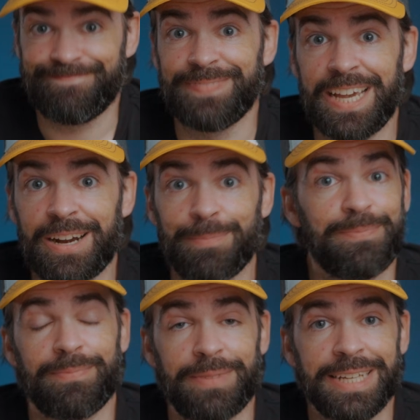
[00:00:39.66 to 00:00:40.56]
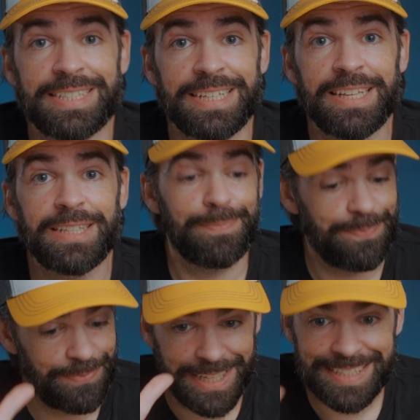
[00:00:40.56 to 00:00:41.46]
There, I said it,
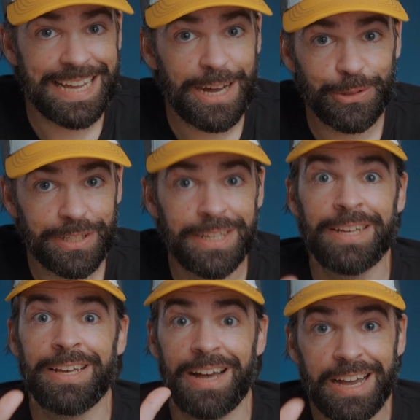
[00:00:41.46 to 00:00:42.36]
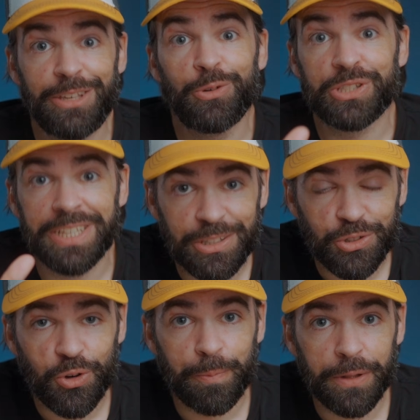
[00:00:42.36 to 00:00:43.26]
it's out. I use
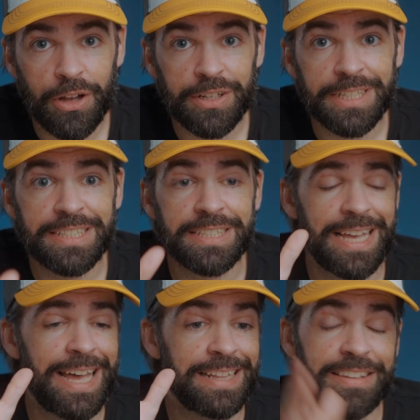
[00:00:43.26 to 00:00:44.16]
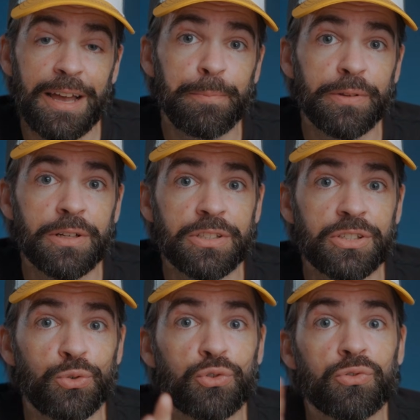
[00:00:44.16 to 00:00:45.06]
intro plugins and
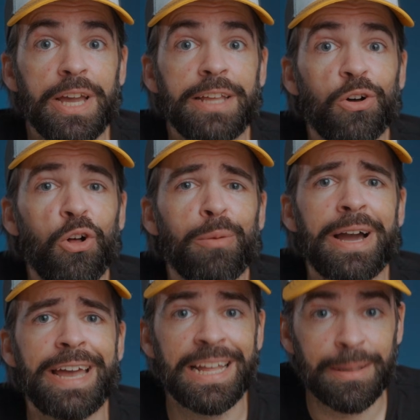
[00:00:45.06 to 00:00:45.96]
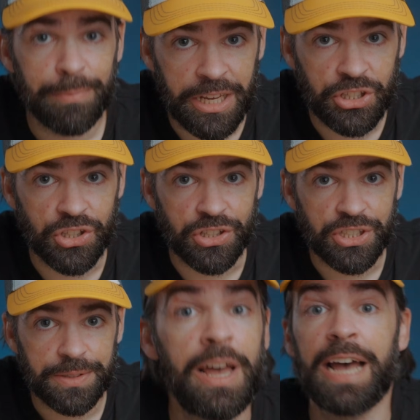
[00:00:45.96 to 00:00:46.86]
templates to create all my
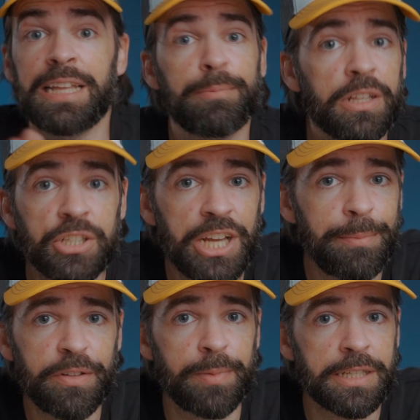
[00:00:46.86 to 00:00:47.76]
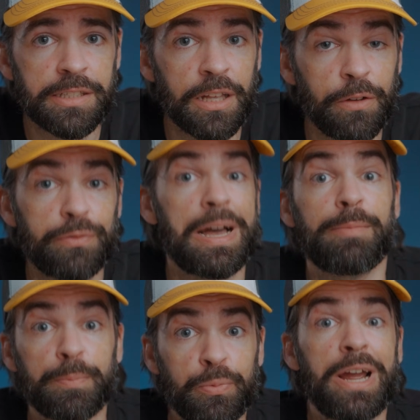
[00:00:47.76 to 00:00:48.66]
animations. And I'm not ashamed of myself.
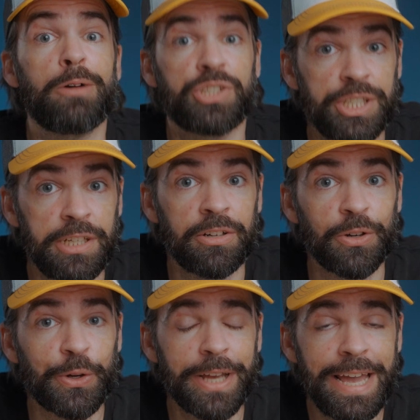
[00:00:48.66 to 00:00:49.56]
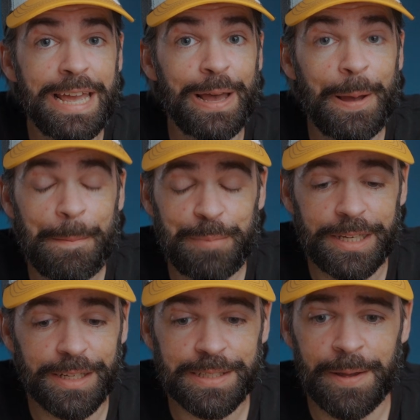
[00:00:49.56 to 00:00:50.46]
I'm a proud cheater, okay?
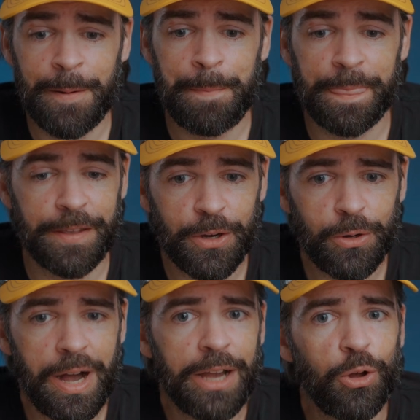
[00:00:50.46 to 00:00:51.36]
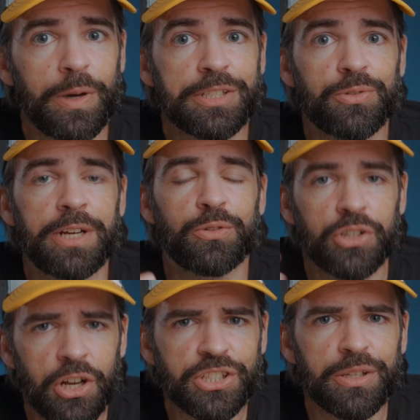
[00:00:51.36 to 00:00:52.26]
Because, you know, I always try to
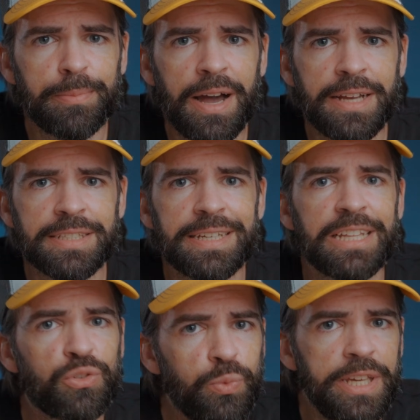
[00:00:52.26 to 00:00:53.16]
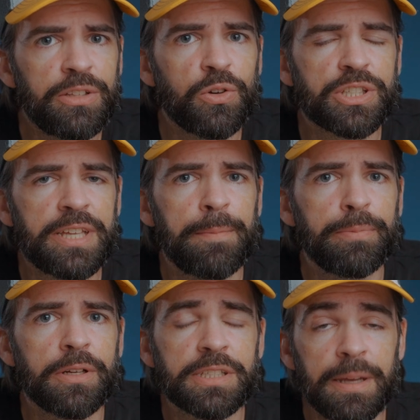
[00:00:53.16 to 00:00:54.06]
customize and tweak those
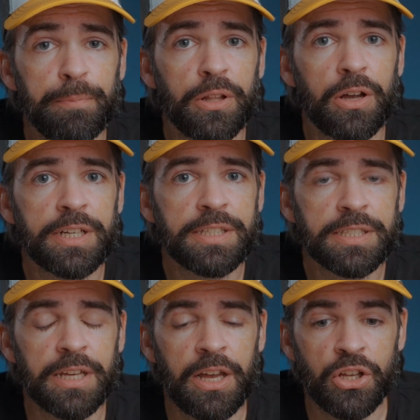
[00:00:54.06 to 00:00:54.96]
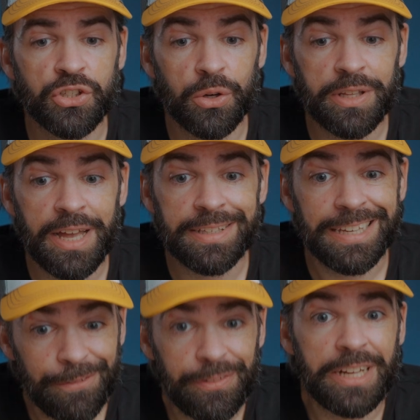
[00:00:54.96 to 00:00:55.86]
templates and plugins so
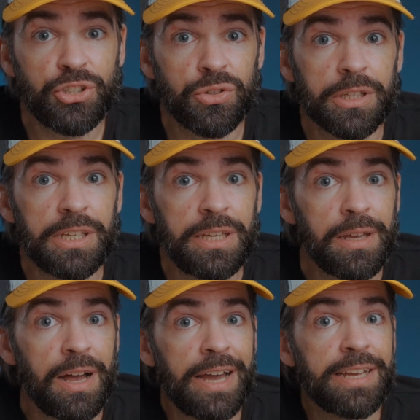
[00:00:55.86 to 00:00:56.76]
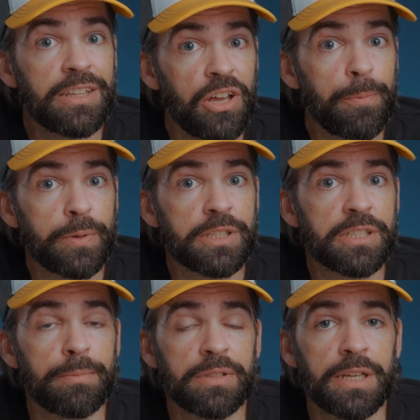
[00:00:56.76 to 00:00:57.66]
that eventually I end up with
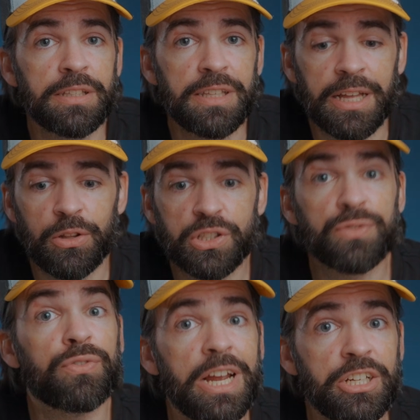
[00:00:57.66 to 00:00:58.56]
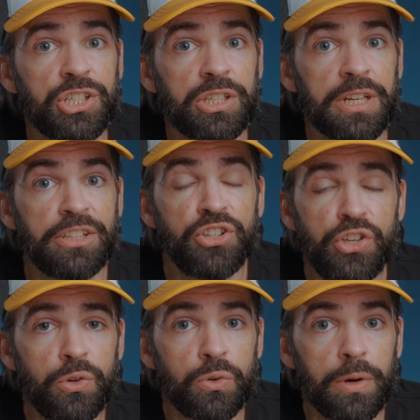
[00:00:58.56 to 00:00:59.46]
something that looks fresh and
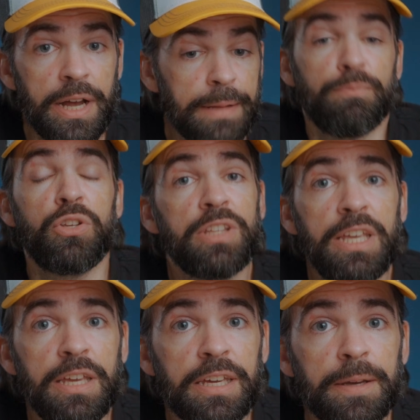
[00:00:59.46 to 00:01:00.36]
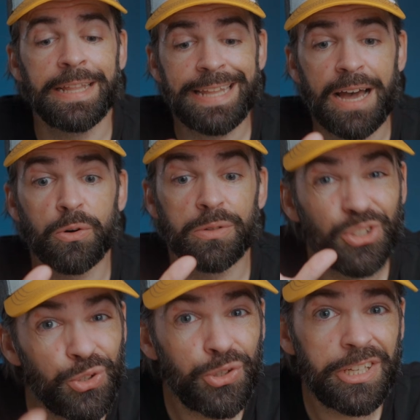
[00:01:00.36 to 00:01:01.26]
new and unique. Now,
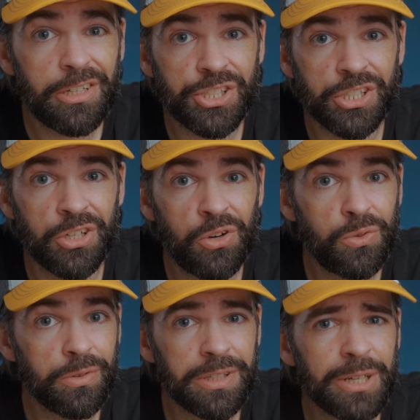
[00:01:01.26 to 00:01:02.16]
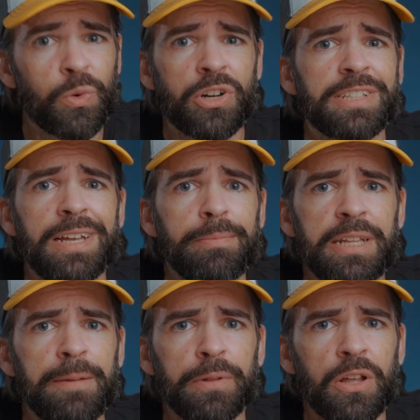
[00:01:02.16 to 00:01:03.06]
2 years ago, there weren't that
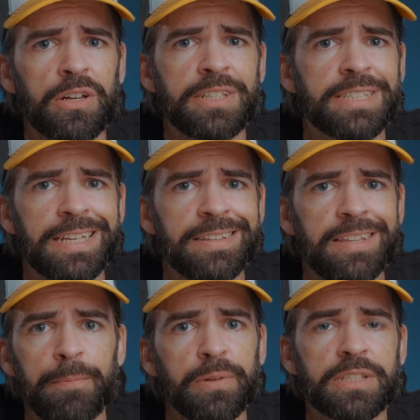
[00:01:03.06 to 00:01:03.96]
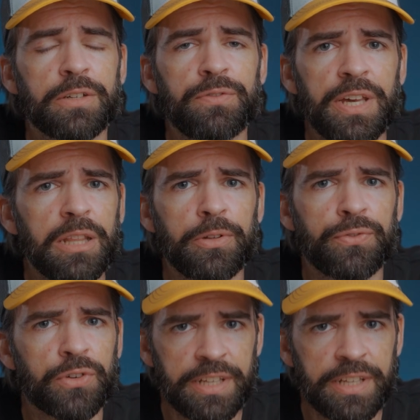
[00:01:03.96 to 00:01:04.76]
many plugins and templates available for